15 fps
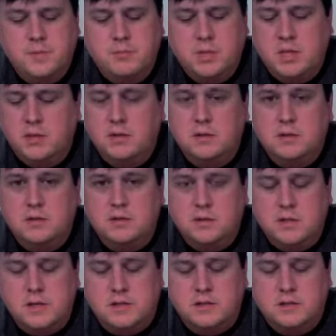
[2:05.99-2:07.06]
peel,
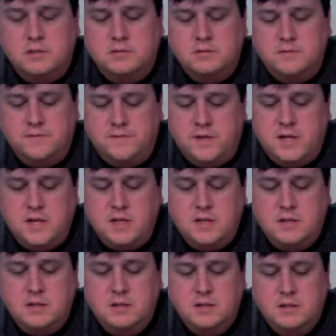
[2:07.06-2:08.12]
they don't
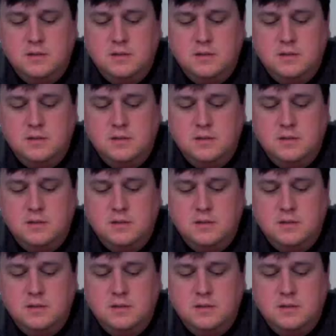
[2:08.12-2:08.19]
fade.